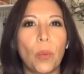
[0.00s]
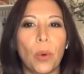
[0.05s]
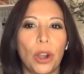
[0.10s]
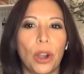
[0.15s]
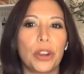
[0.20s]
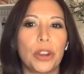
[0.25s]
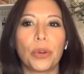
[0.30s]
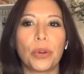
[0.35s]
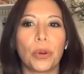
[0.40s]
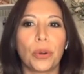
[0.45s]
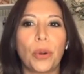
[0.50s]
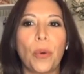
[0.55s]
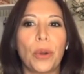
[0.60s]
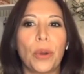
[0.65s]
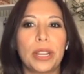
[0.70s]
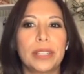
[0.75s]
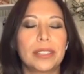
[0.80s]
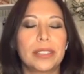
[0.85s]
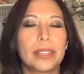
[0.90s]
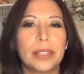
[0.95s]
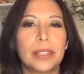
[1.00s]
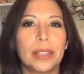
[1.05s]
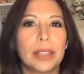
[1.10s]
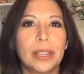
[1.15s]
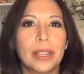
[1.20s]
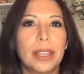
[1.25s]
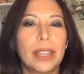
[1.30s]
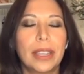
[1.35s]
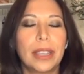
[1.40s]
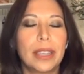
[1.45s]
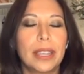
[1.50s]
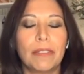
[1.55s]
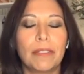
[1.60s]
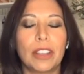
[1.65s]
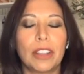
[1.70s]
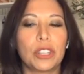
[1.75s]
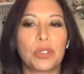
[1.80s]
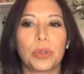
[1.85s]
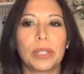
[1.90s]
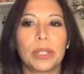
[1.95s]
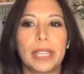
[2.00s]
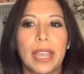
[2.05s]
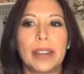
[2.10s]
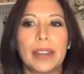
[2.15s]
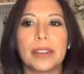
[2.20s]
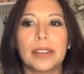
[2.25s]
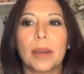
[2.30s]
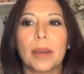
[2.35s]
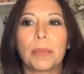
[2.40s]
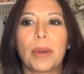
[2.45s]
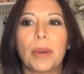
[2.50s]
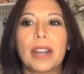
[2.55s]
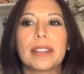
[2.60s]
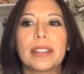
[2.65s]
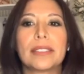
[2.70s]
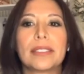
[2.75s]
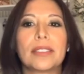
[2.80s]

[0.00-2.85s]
where you're going to eventually end up, right?